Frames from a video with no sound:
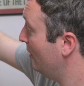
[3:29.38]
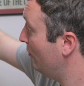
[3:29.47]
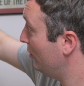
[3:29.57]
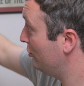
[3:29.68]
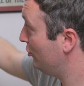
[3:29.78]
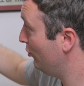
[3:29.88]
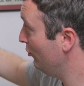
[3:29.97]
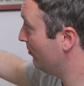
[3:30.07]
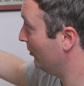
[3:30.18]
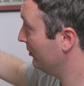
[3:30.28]
with
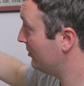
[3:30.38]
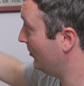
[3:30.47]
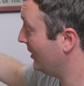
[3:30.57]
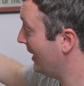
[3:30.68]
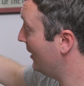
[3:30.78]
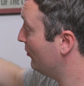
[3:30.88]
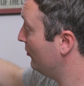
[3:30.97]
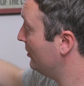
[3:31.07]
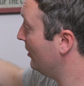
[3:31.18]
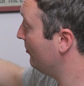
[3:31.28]
2 bolts so it can't rotate or